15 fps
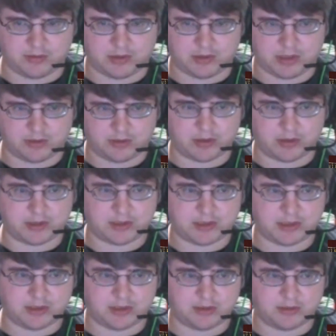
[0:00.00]

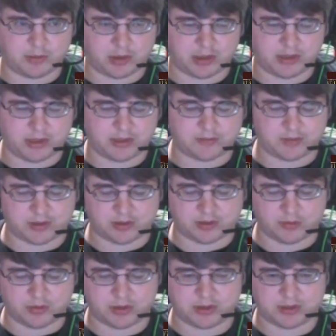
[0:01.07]
decreasing price of
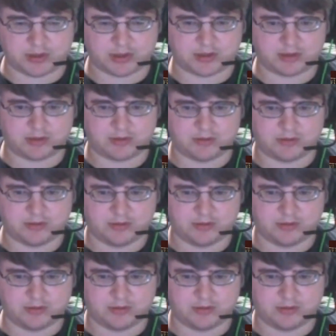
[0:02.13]
storage is